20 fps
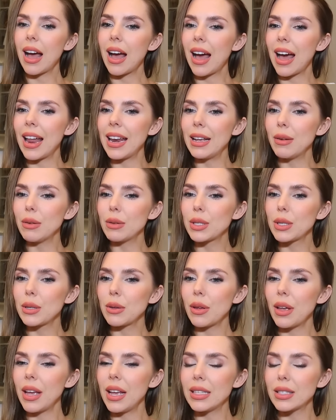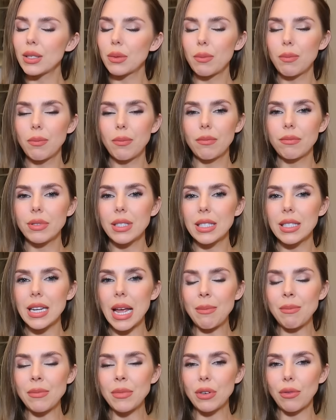And it's
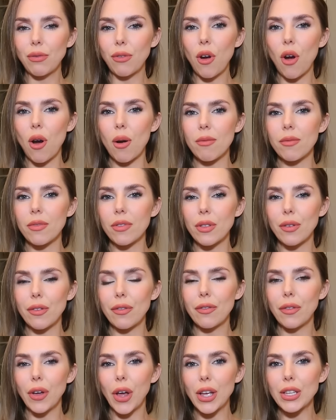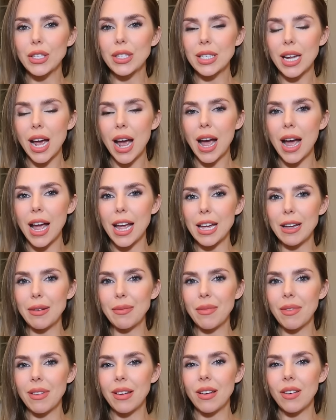stemmed from, for the first
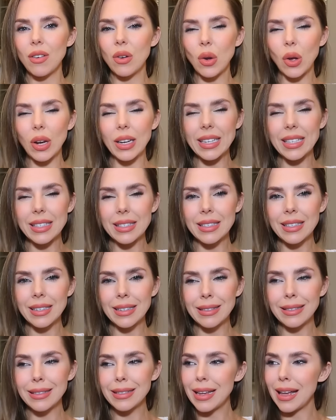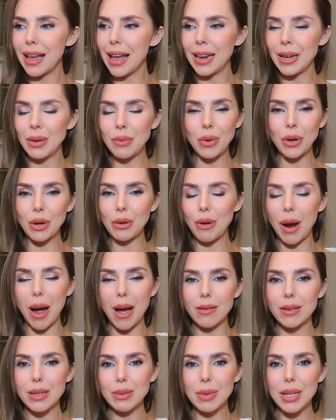time, not listening to anyone
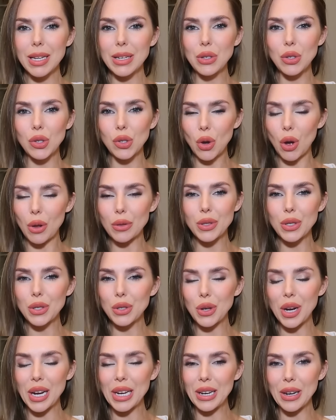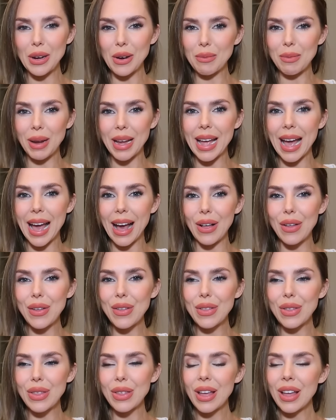around me and just concentrating on my
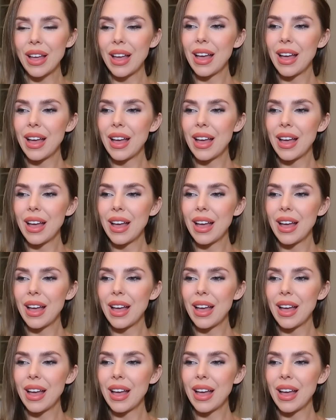health.